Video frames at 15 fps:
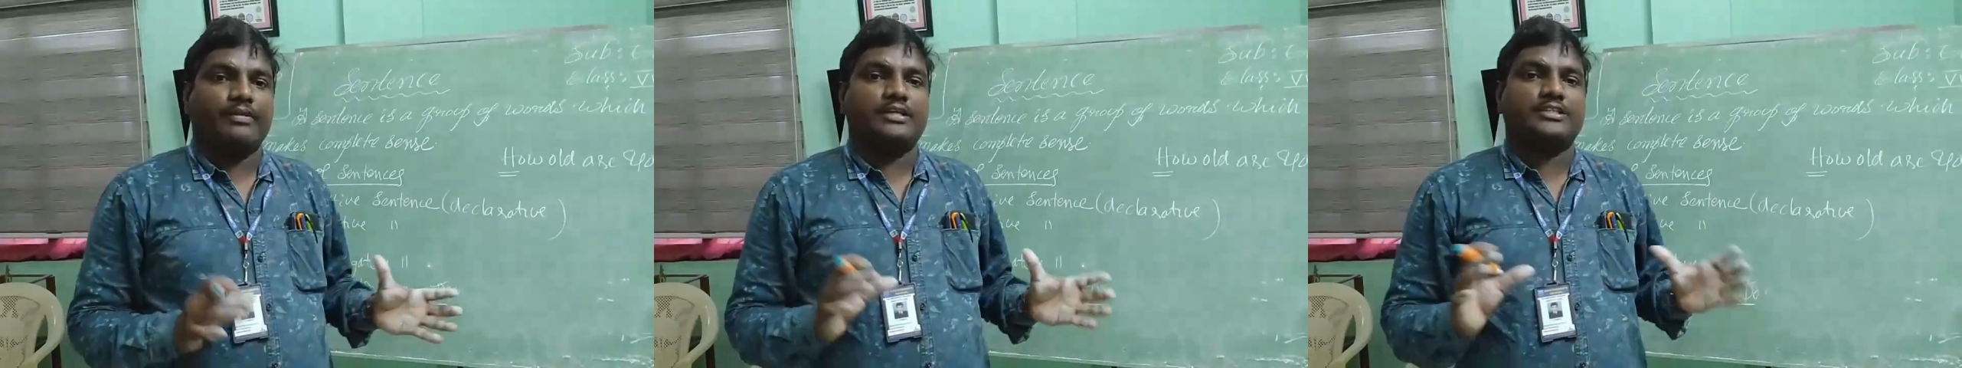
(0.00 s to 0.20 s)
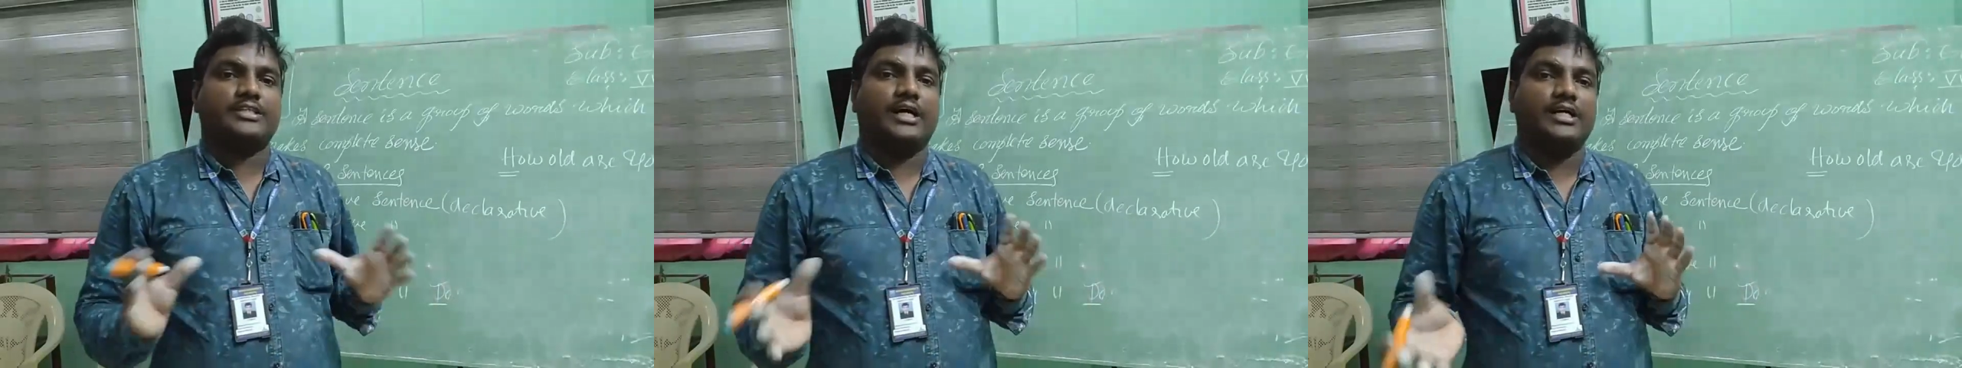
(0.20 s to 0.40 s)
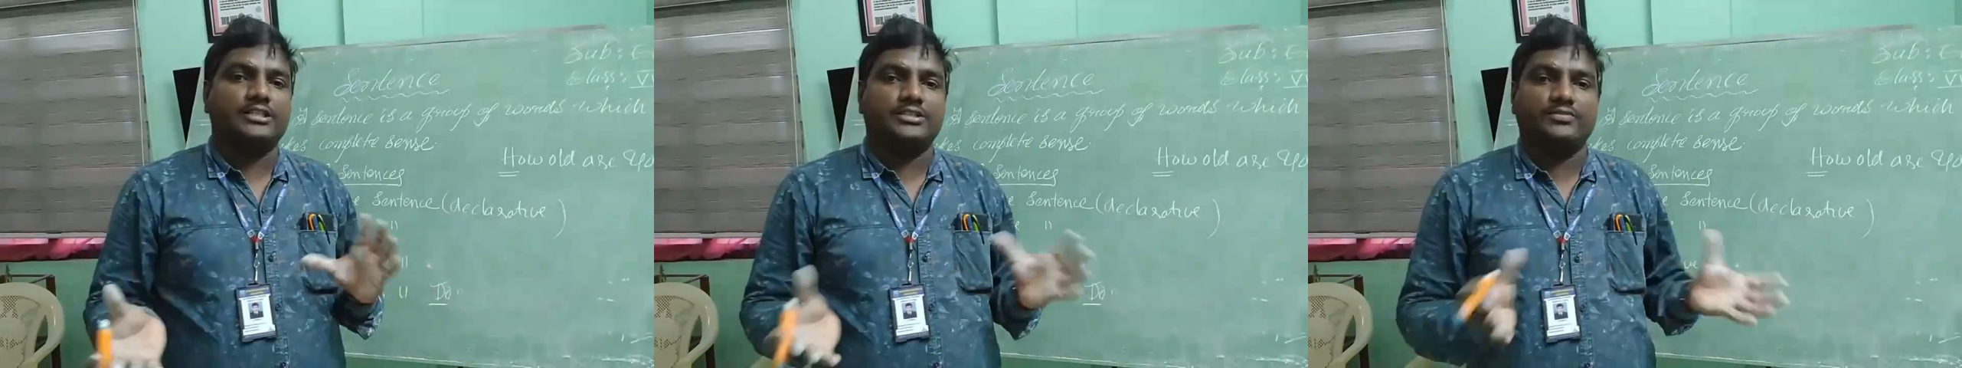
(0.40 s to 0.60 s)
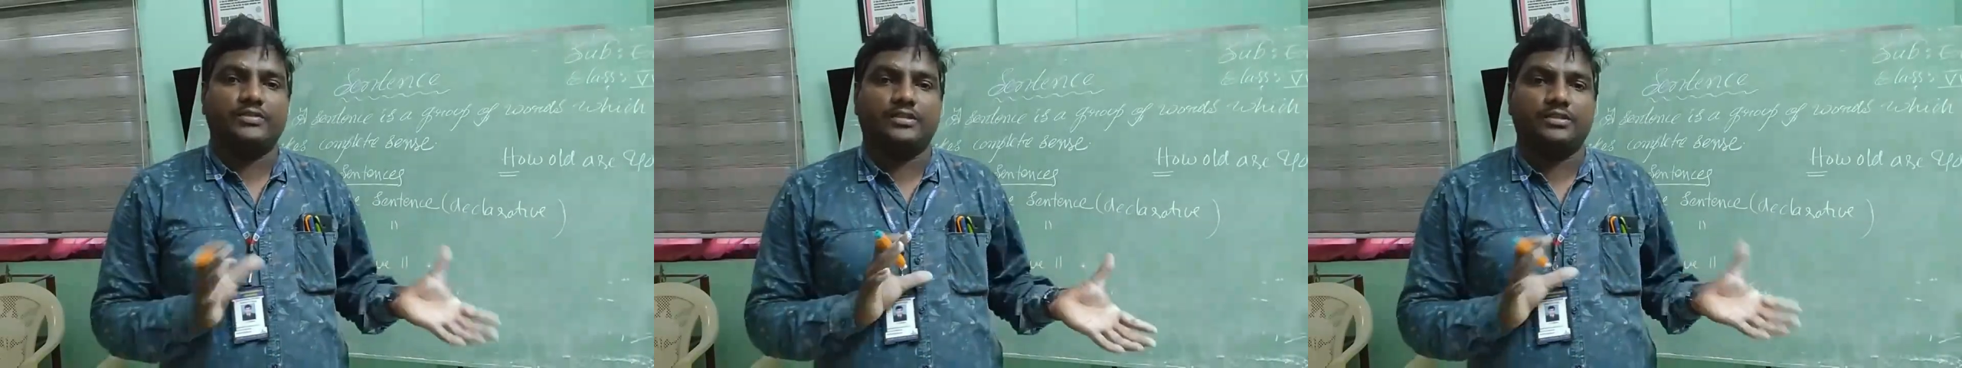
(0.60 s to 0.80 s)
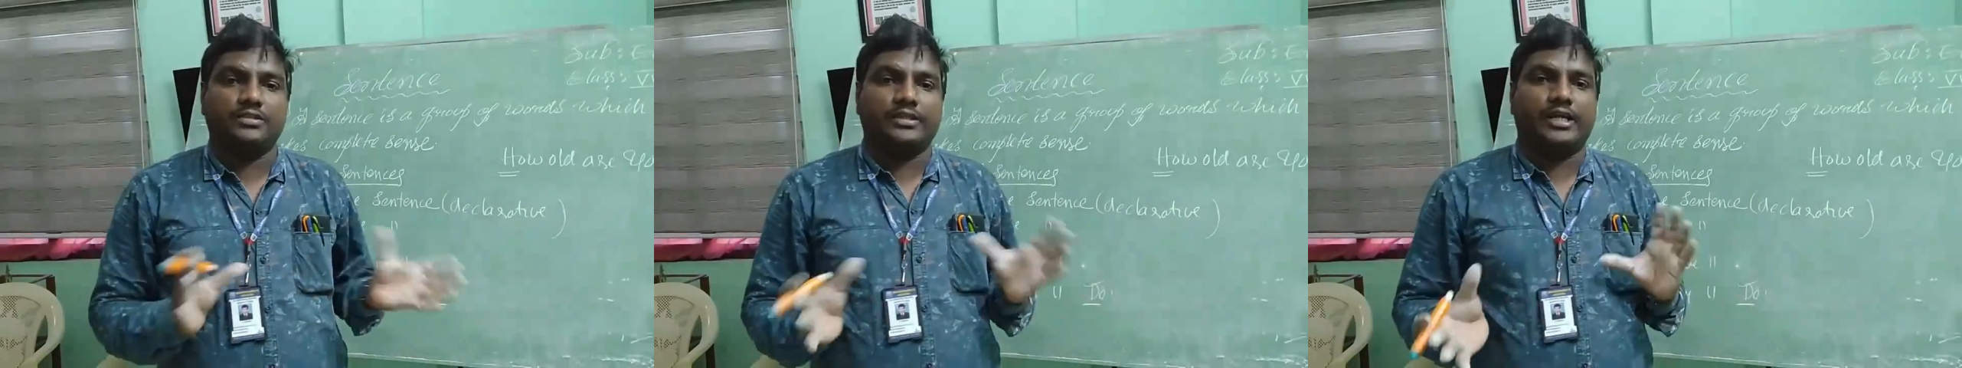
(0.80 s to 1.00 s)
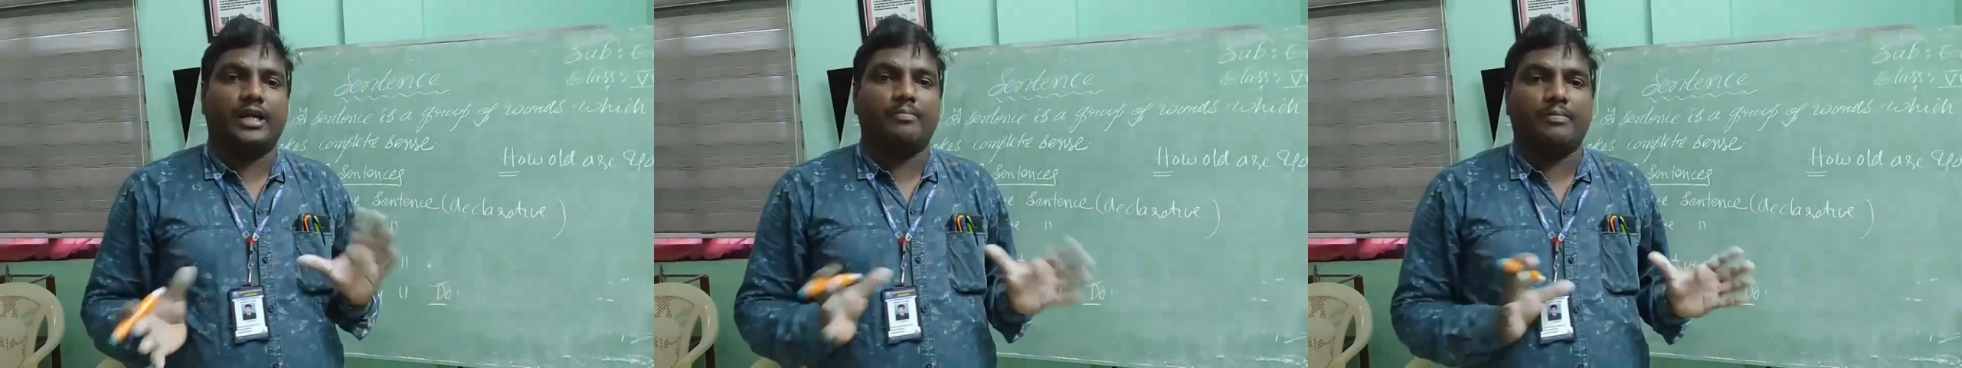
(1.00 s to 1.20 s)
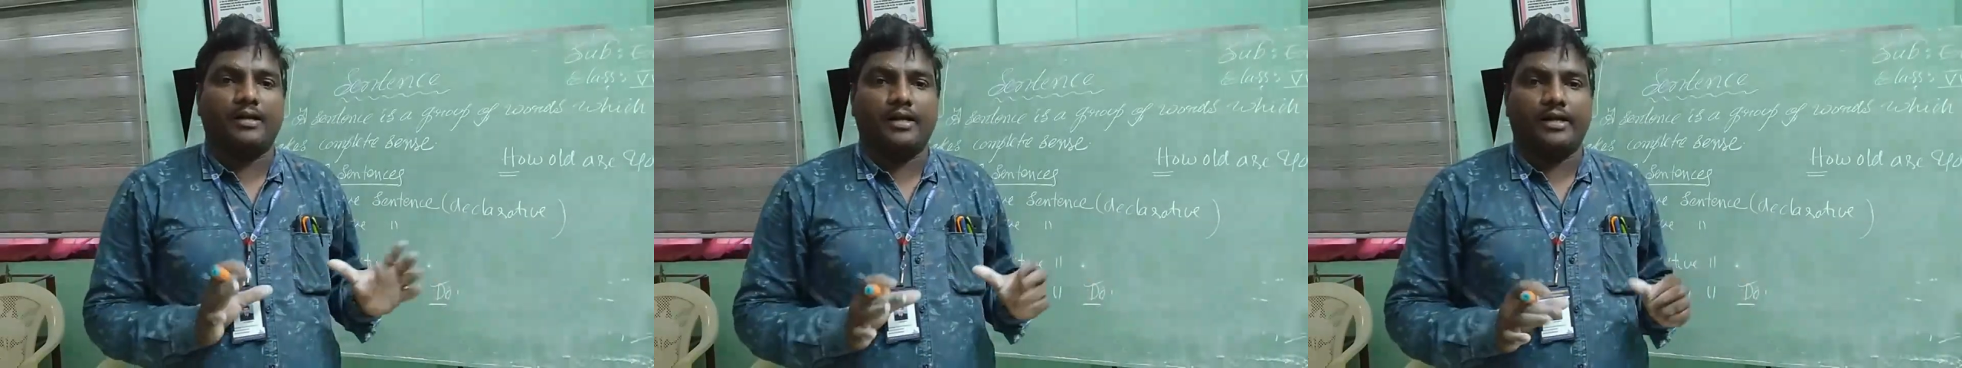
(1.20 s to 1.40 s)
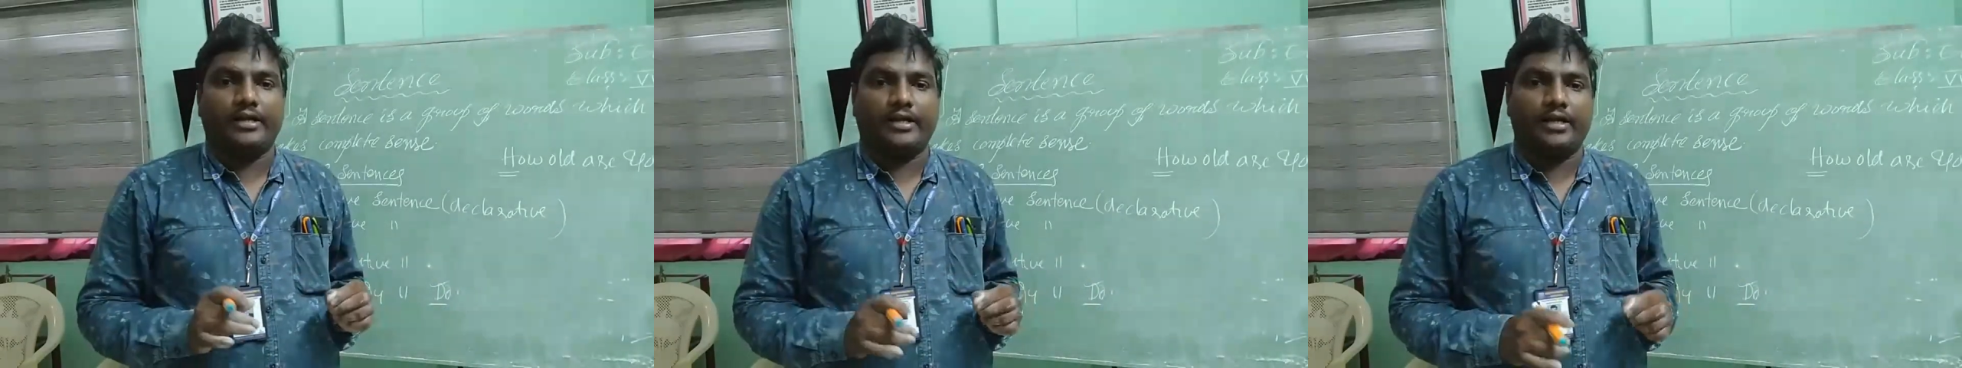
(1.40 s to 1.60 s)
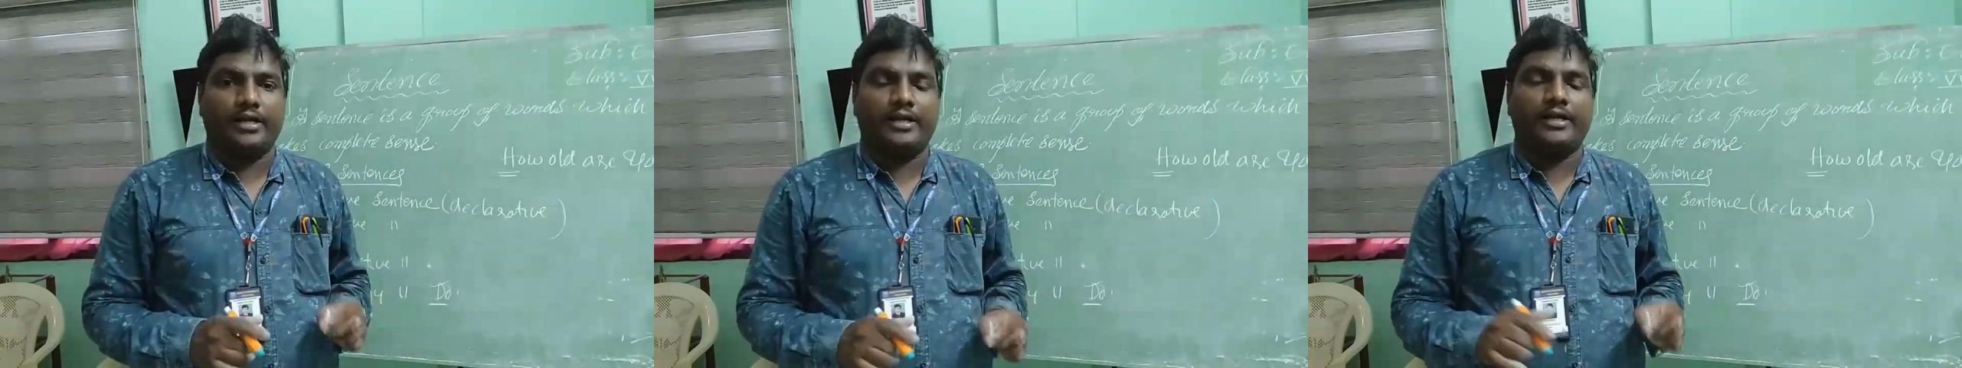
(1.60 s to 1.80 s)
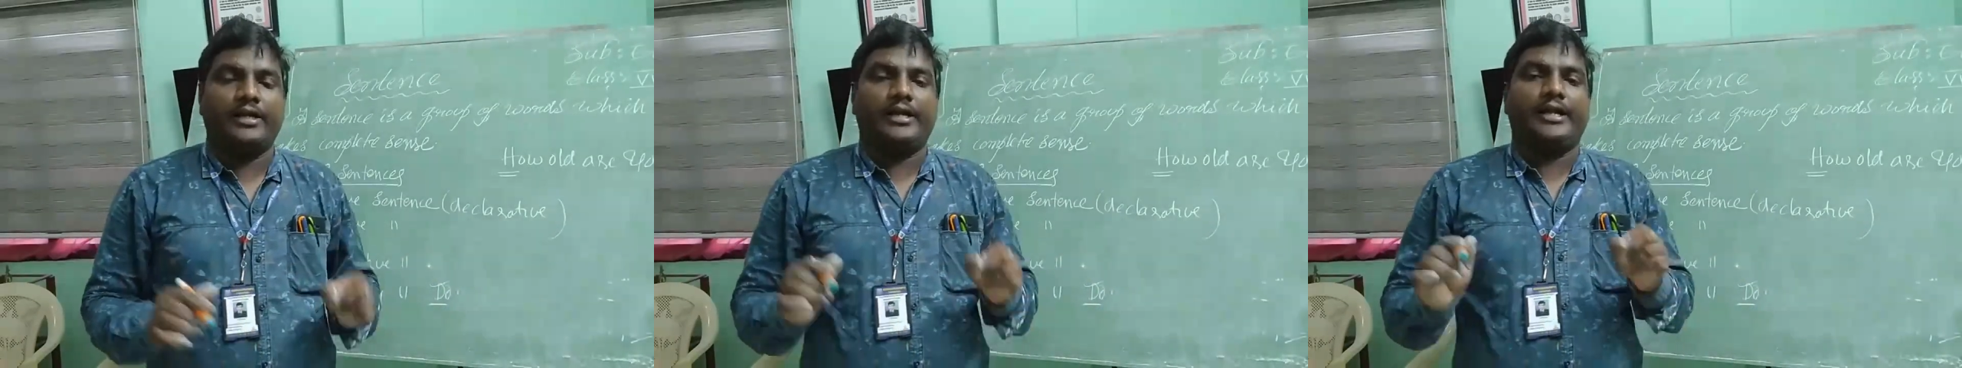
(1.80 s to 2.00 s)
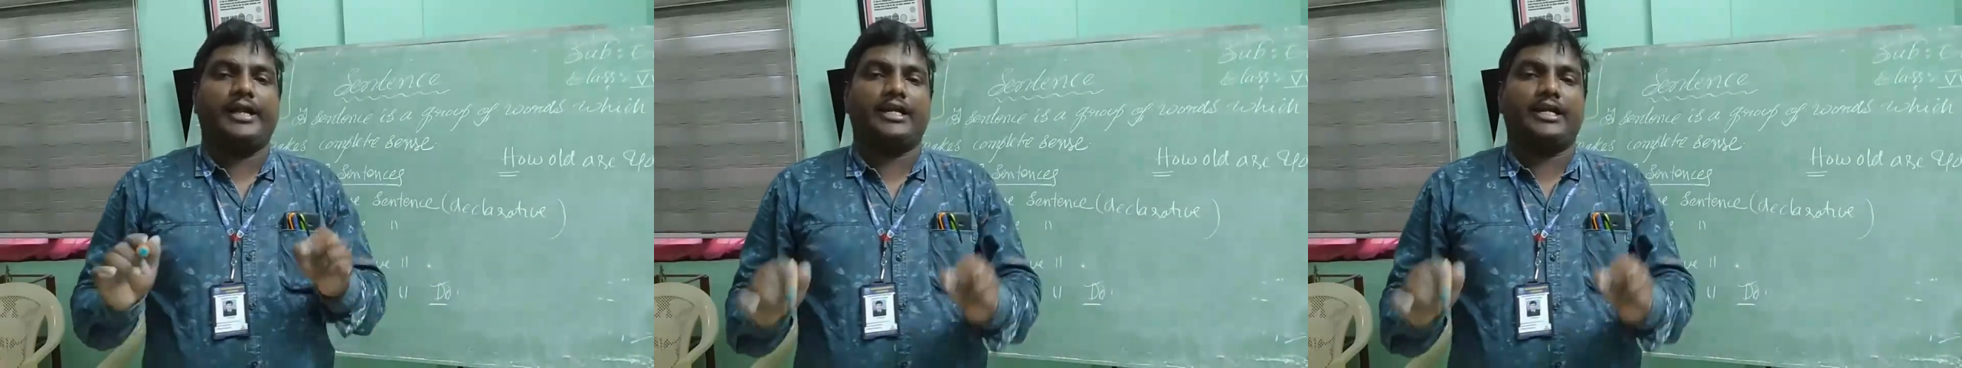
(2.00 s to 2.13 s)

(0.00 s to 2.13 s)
starts with a capital letter,